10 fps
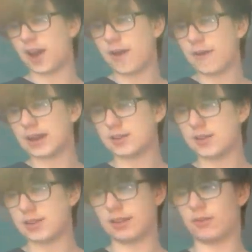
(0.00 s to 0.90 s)
no in a
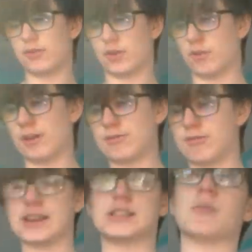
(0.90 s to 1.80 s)
2004
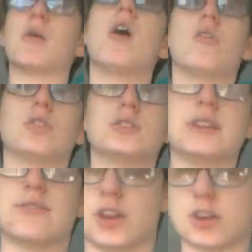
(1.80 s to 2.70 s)
referendum for
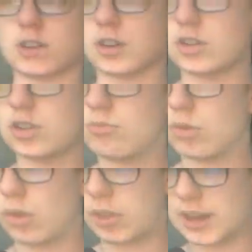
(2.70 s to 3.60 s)
devolution to
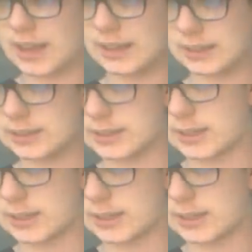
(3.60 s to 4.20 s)
Northern England.